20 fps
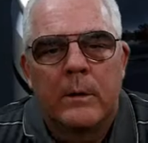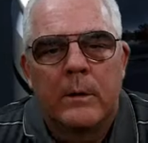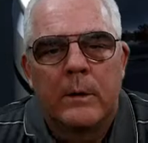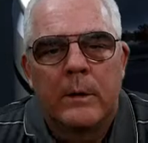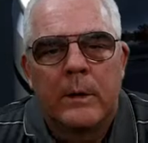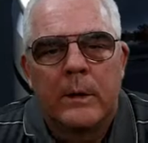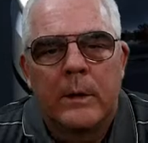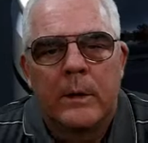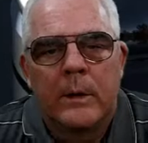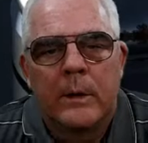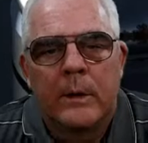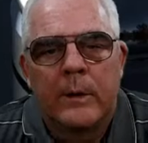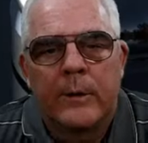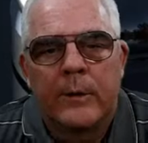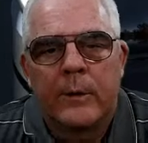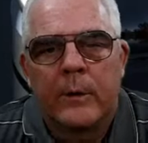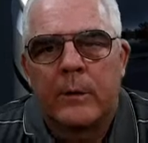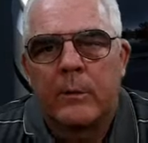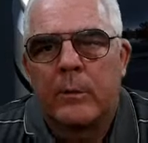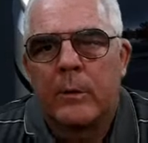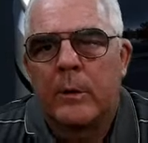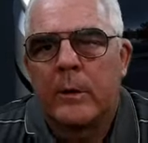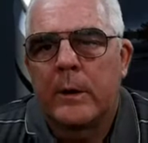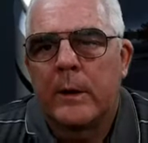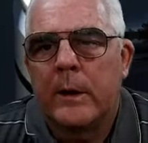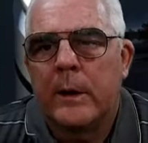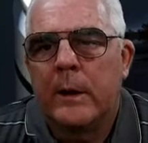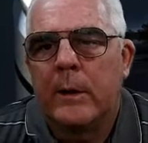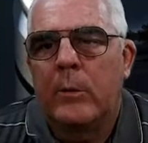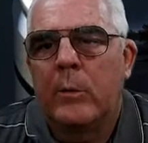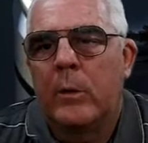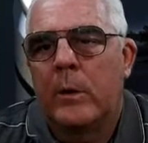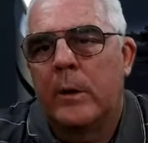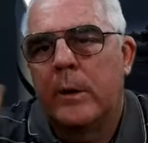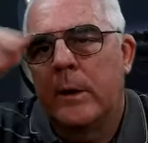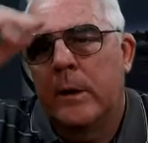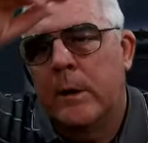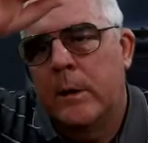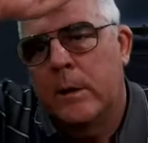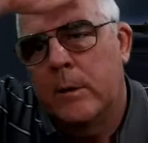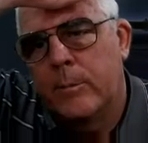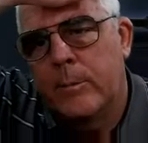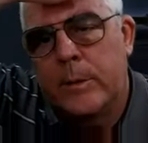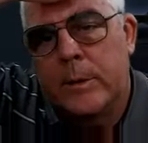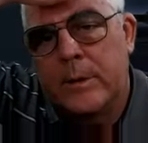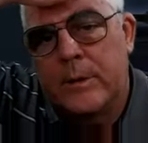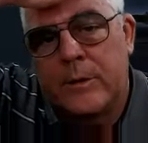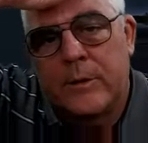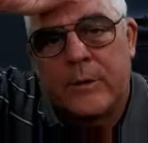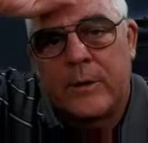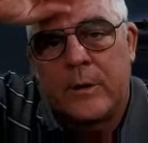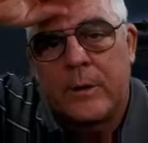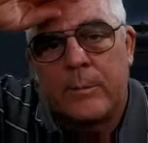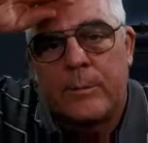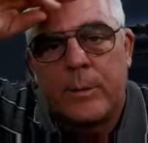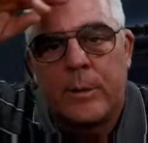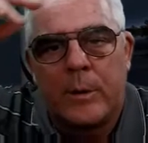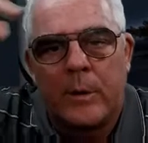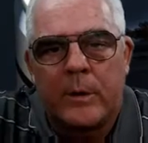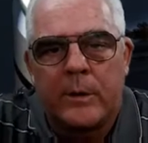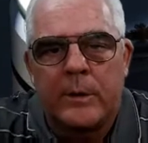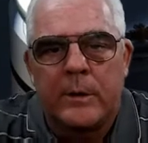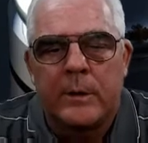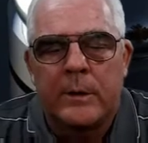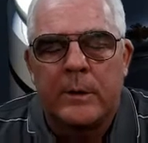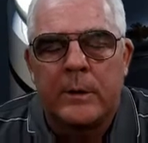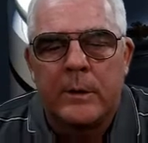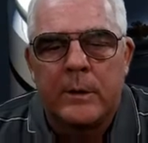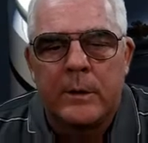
And I thought rook e1 here, but pawn to